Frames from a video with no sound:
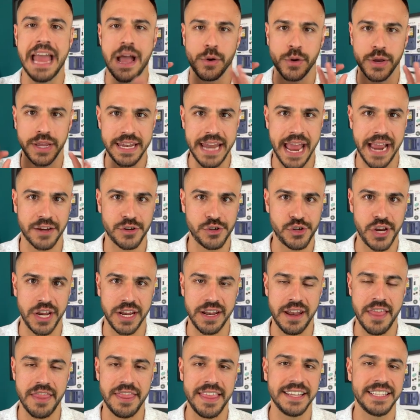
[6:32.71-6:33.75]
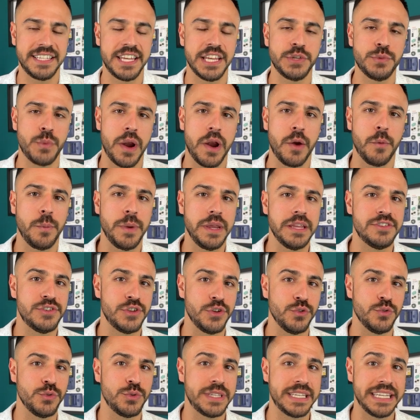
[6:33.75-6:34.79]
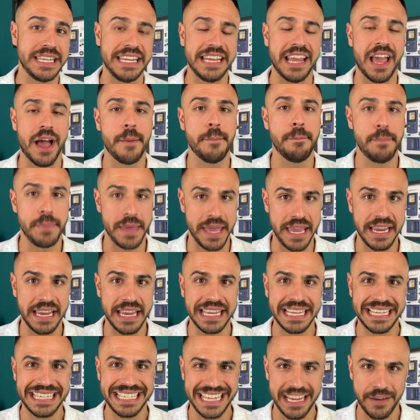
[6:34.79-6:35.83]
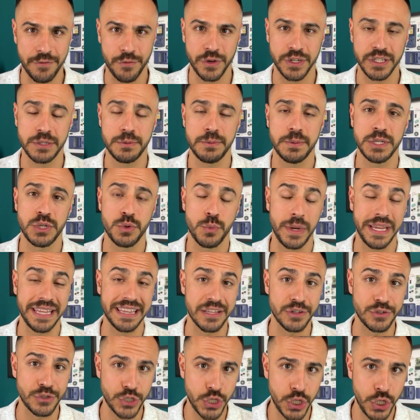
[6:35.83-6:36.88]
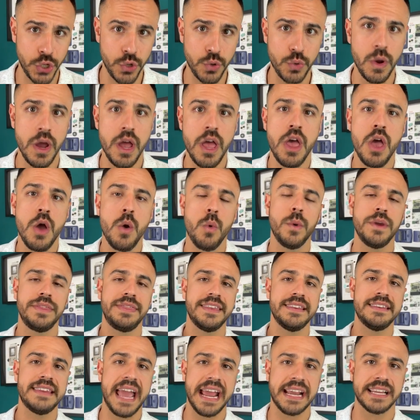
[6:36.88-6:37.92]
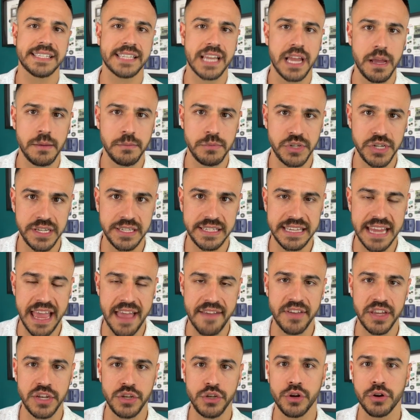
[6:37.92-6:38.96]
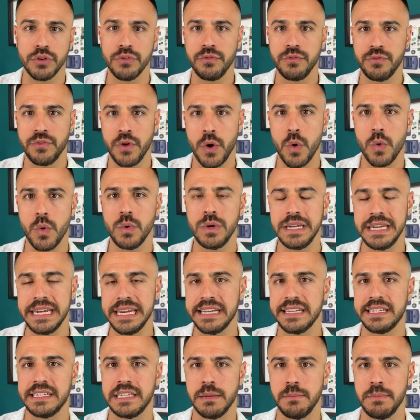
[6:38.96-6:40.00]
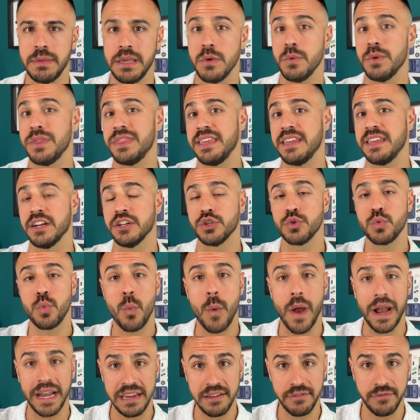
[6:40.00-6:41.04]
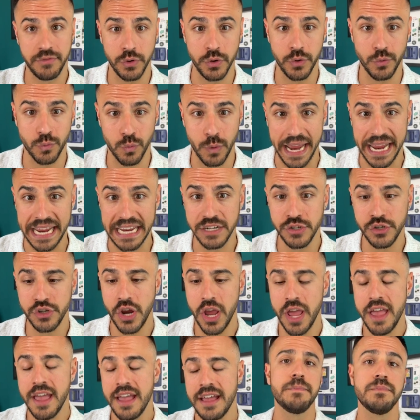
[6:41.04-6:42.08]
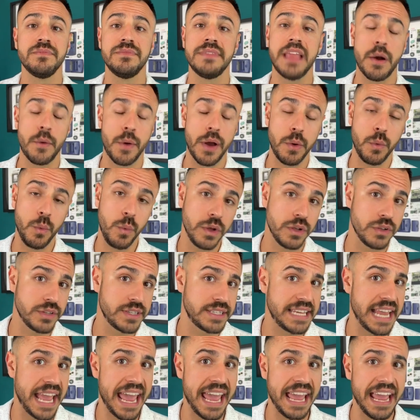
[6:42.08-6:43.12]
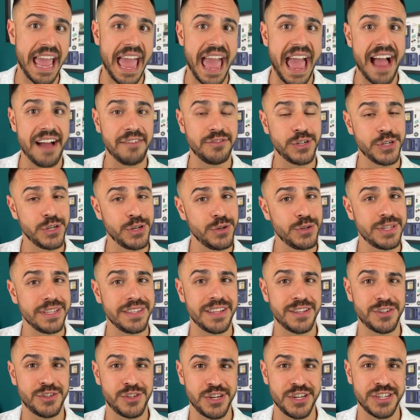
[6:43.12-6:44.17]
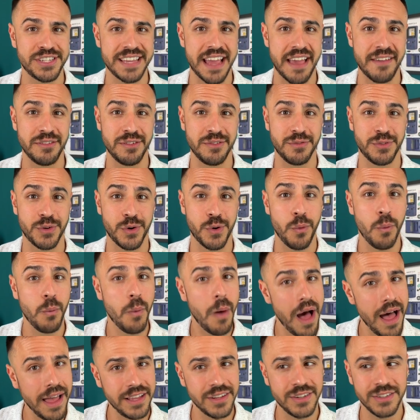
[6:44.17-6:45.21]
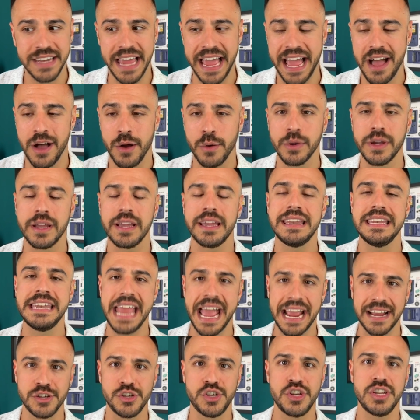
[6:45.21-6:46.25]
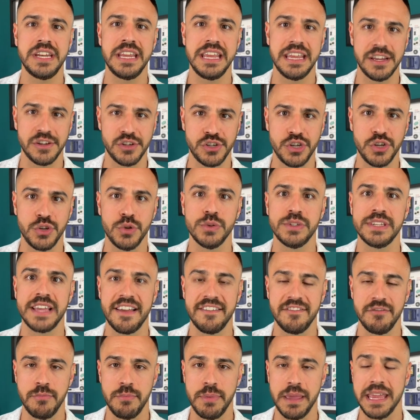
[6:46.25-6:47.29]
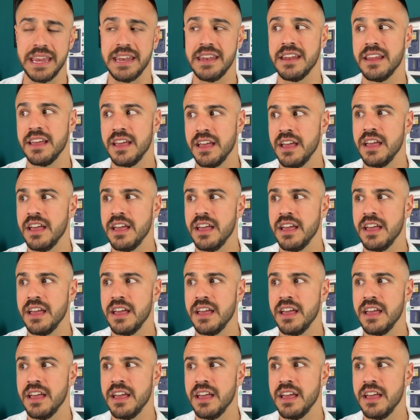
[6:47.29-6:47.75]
Now, connection. This is where we do see a big difference between the two. With the Dexcom G7, your phone needs to be within a 20 foot range. Now, I will say, after using the G7 for a while now, connection issues have been